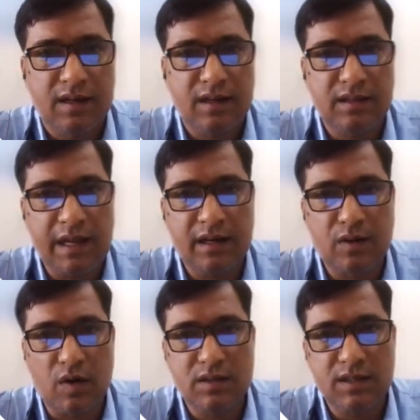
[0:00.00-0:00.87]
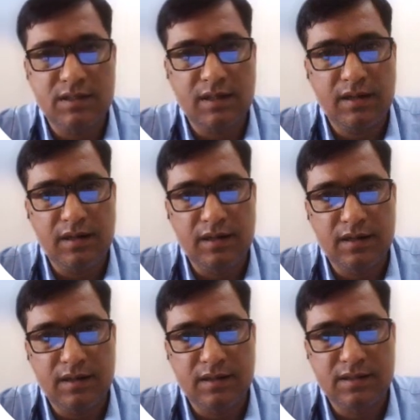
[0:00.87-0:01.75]
that causes
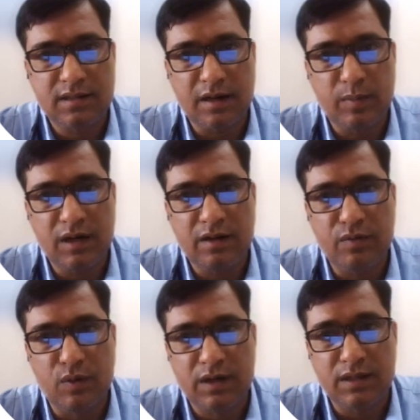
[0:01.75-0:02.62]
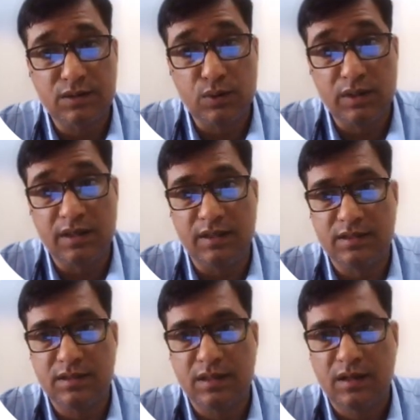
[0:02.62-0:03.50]
its terminal voltage to
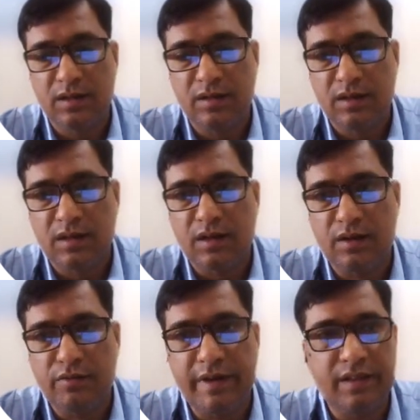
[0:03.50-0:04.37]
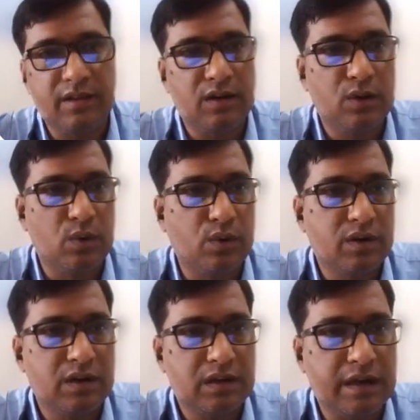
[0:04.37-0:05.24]
decrease when the
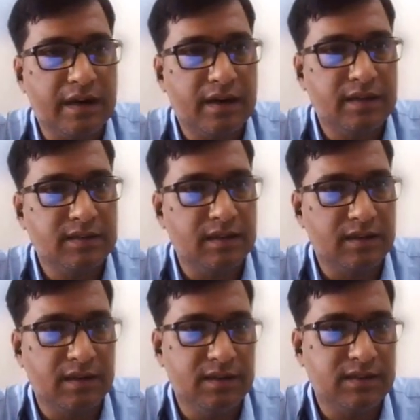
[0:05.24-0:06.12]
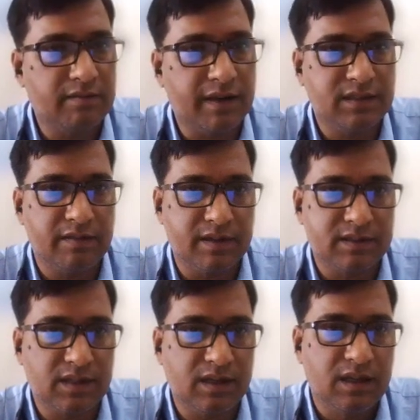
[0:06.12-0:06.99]
load current is increased, and vice
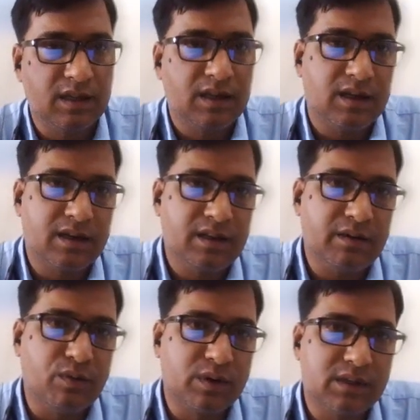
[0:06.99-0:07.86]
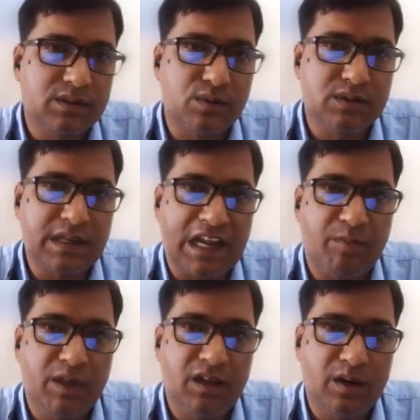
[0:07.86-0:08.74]
versa. A real voltage source
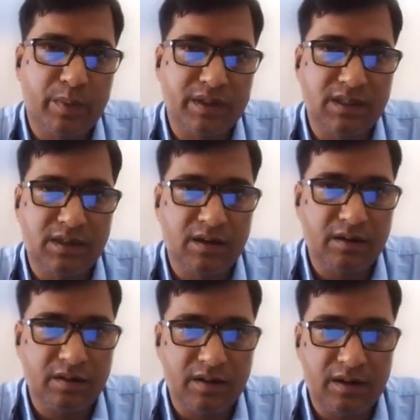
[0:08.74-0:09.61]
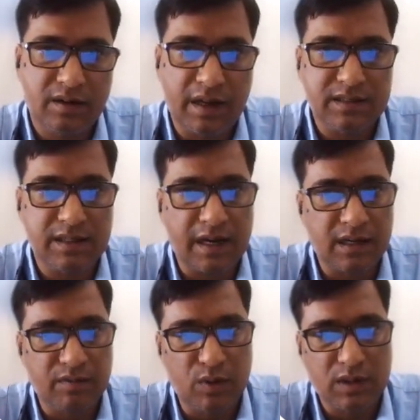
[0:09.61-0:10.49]
can be represented as an
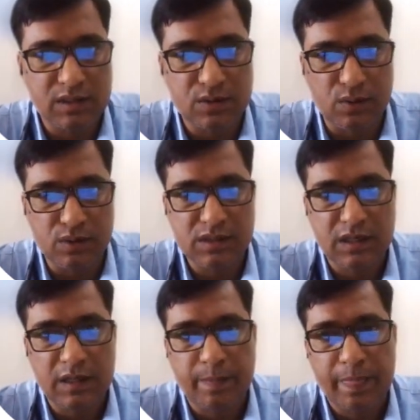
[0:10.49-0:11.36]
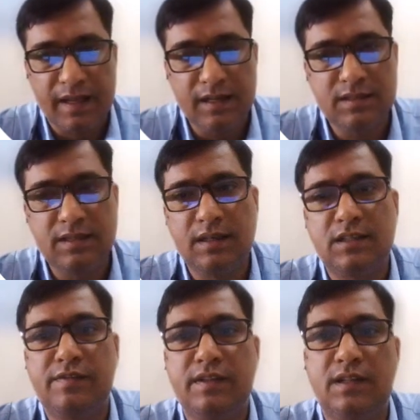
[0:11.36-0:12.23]
ideal voltage source in
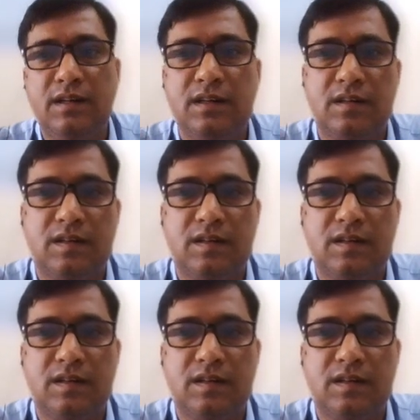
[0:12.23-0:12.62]
series with a